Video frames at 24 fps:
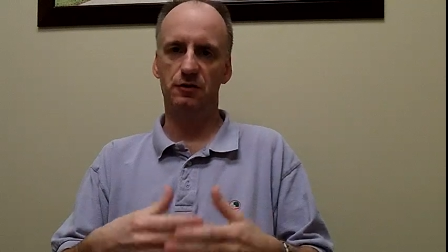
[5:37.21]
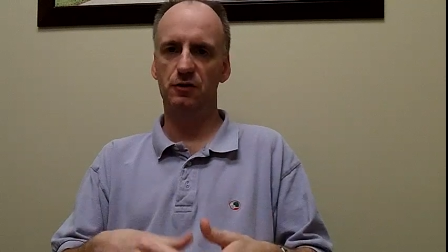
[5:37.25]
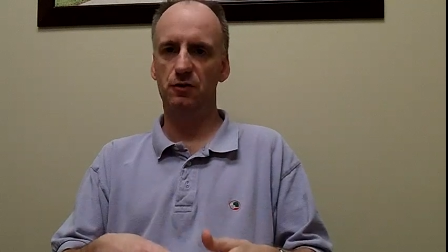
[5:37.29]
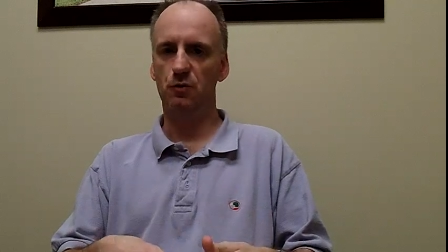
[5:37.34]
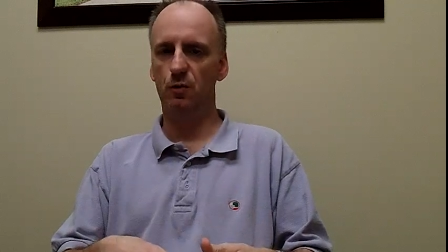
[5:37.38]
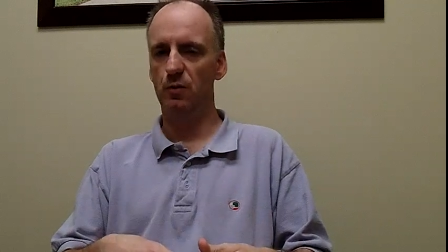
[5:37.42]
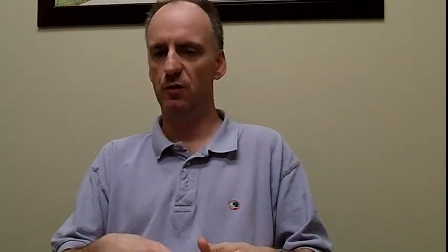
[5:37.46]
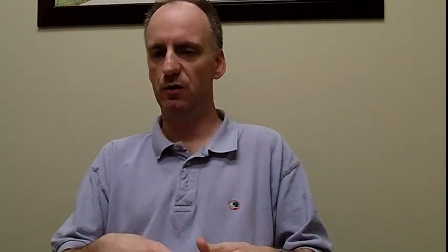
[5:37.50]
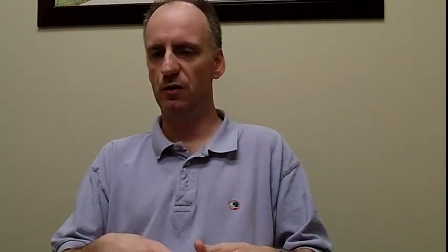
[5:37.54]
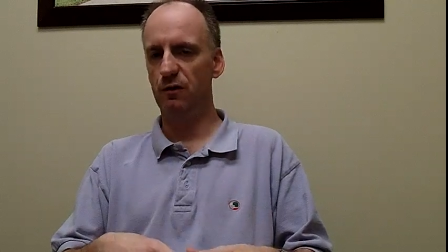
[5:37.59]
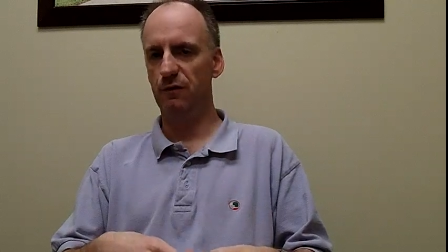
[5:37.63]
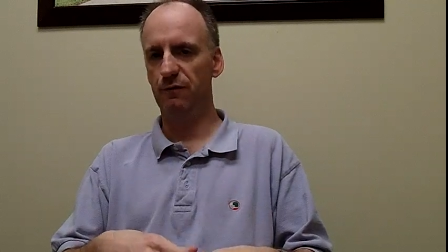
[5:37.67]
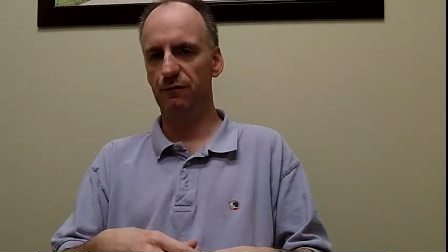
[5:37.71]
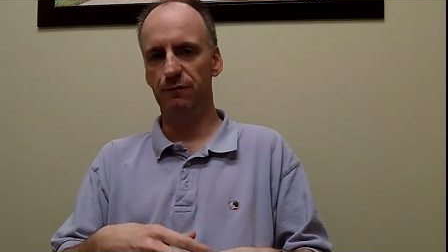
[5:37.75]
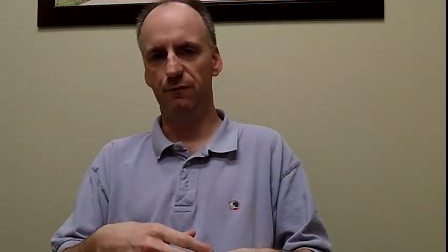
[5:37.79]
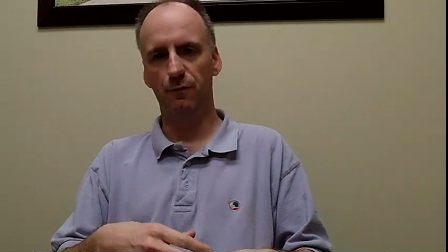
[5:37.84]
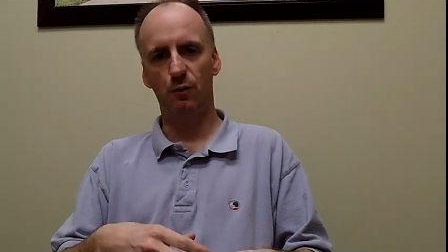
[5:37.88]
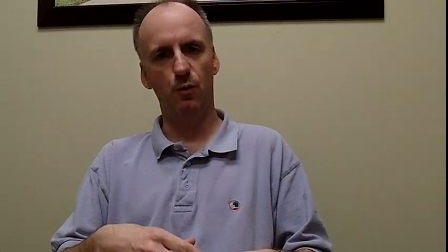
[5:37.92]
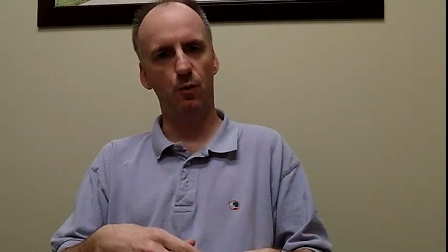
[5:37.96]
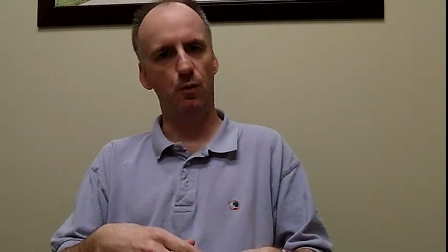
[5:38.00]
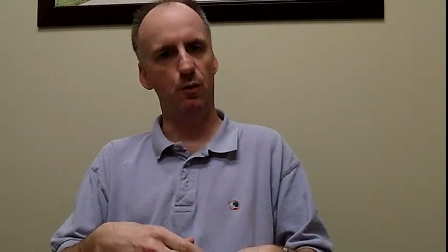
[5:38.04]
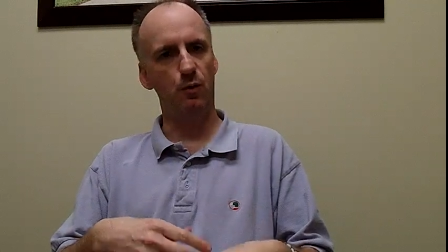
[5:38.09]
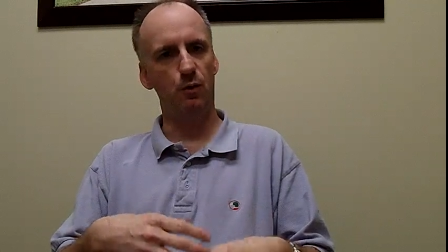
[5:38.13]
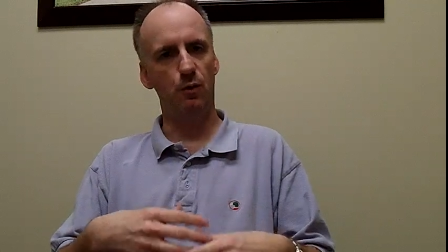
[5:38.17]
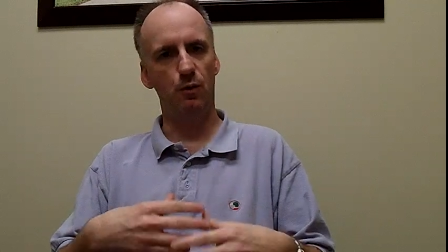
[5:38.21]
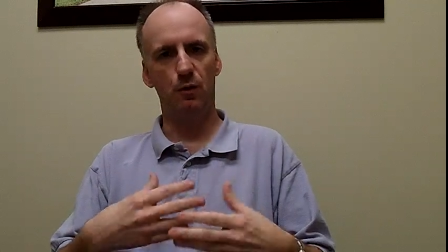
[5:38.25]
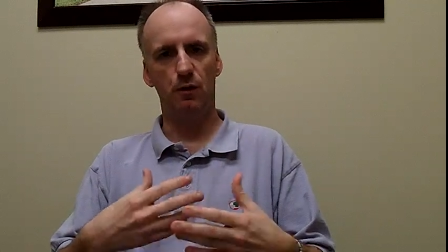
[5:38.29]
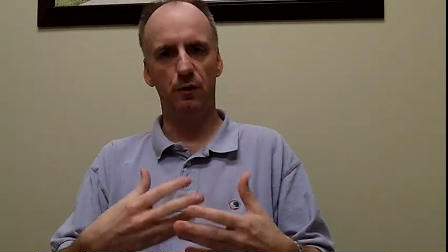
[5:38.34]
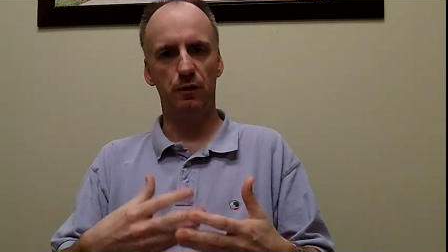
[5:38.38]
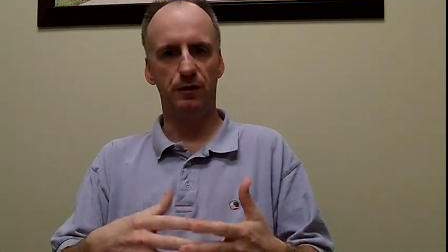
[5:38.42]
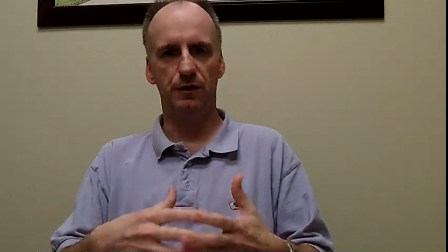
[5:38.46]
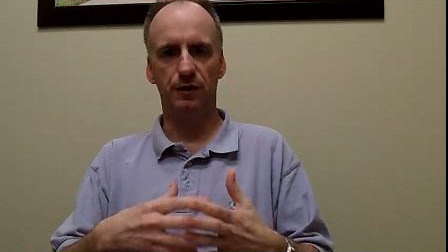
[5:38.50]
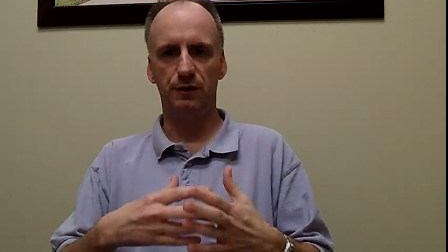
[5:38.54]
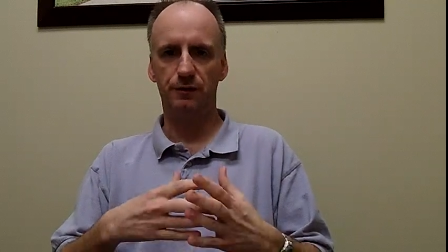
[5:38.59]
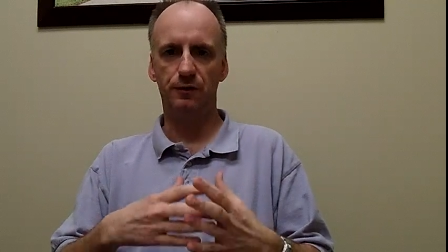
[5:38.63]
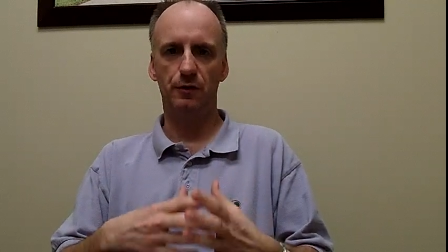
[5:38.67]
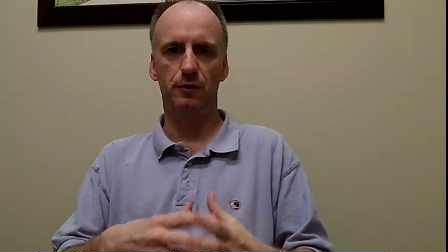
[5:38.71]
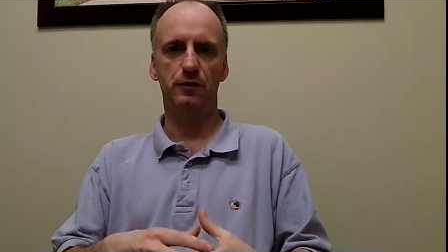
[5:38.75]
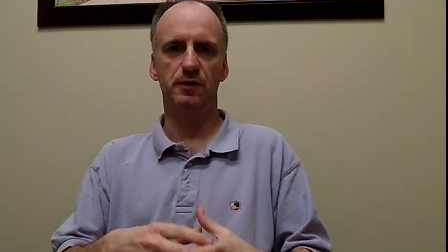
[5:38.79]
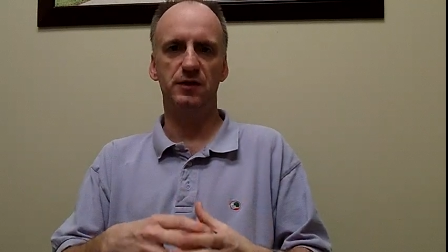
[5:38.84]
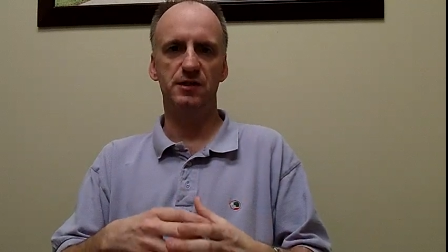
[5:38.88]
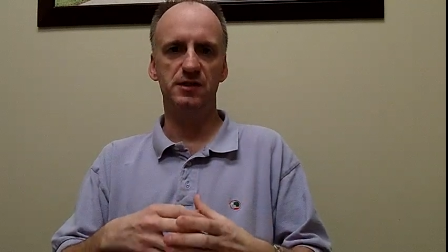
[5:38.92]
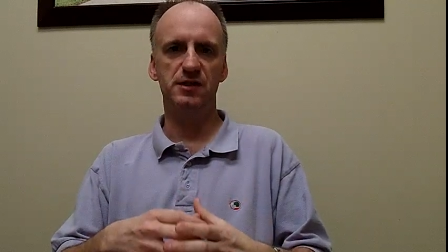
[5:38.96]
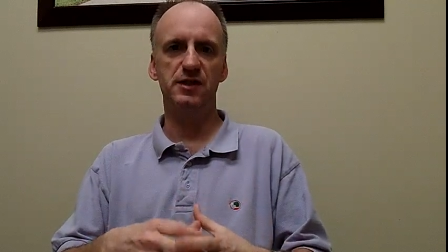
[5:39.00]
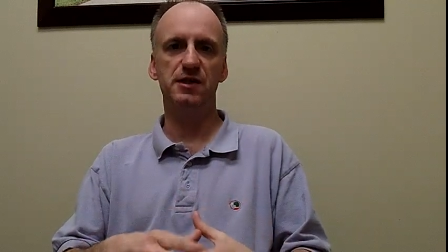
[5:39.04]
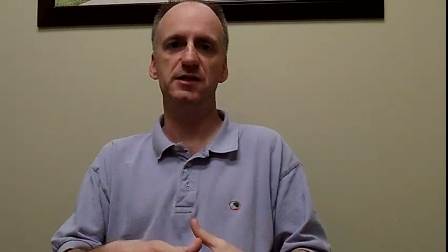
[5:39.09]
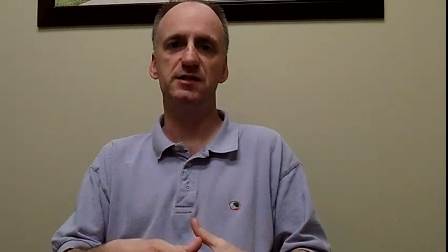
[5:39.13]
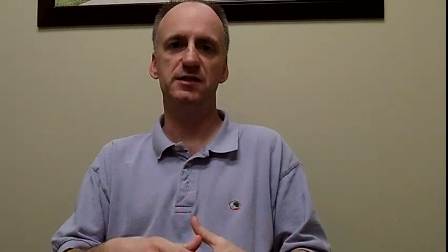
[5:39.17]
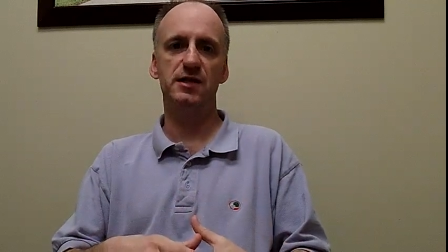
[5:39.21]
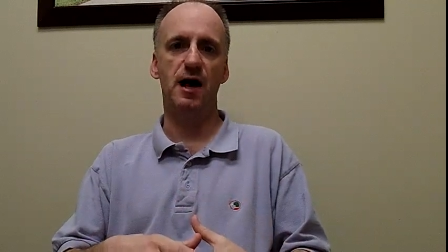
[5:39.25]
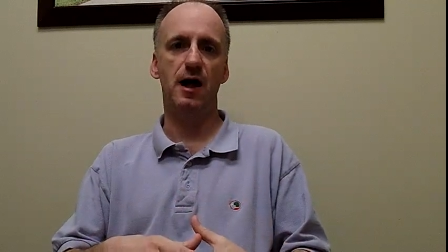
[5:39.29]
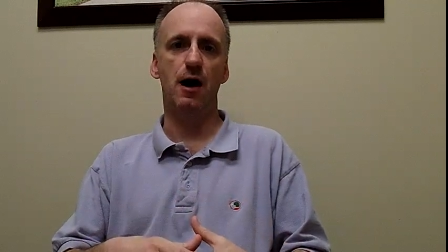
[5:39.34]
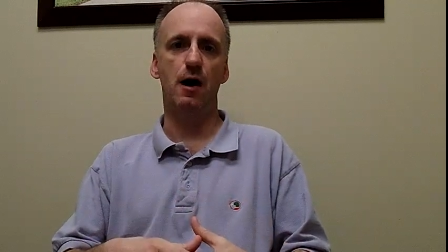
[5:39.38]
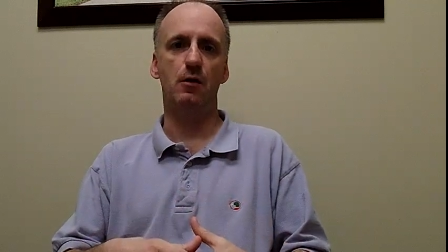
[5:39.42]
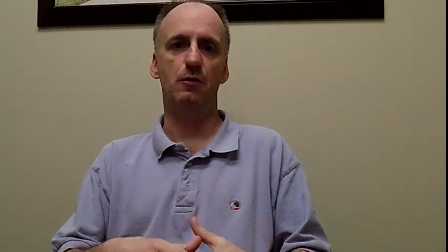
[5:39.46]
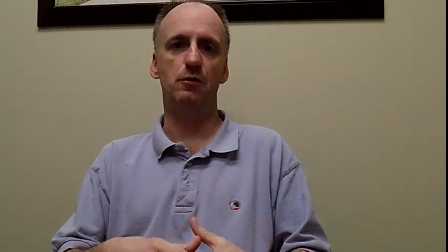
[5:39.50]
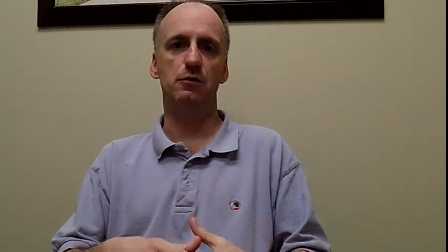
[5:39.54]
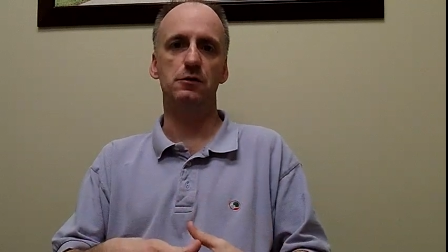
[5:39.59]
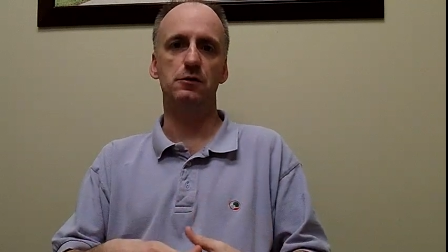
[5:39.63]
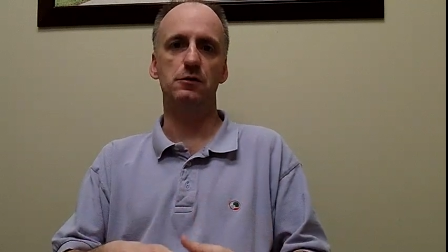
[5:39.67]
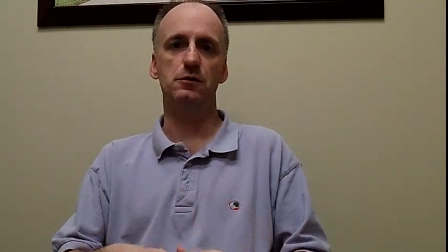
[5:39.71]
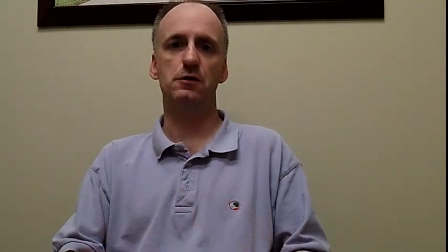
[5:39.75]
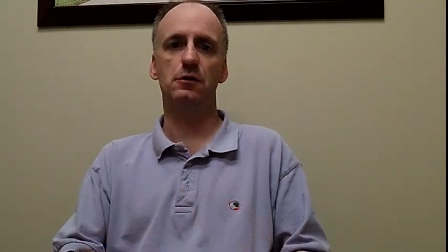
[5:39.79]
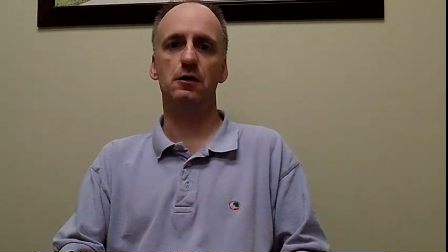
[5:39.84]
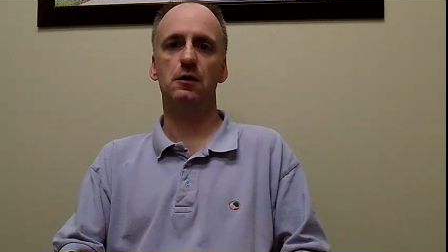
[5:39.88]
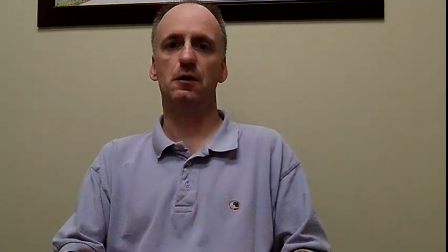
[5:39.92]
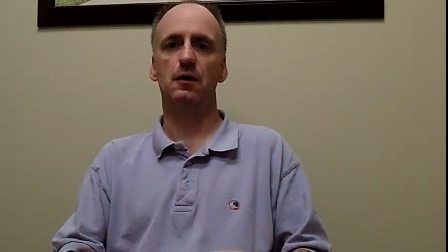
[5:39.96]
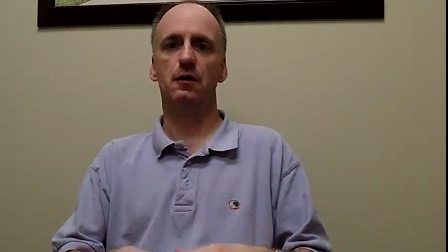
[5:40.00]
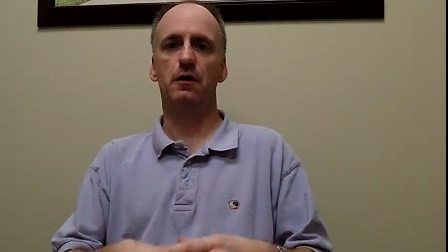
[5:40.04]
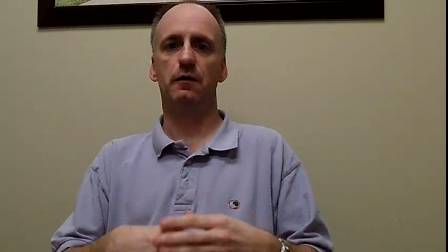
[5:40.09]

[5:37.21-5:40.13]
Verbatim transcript: twenty-four to thirty-six hours